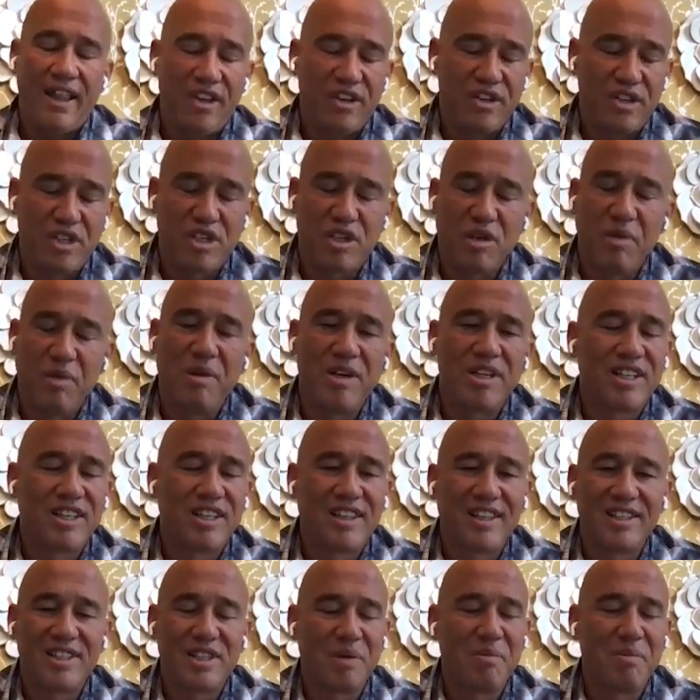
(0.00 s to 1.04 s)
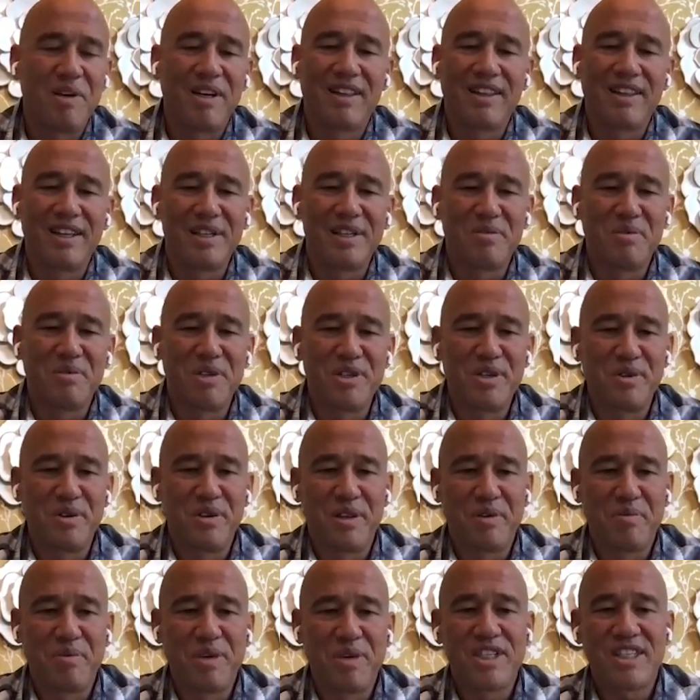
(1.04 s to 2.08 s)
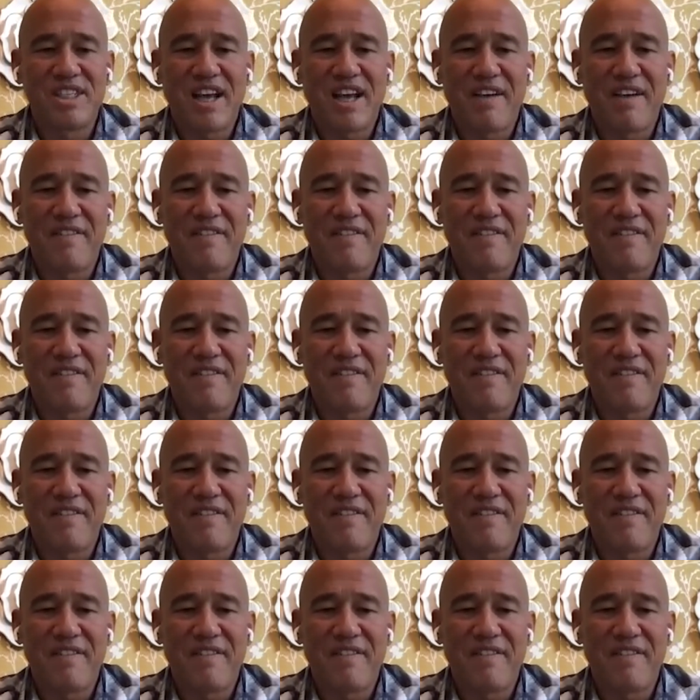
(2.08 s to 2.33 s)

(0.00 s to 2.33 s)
There's so many things we're doing that we just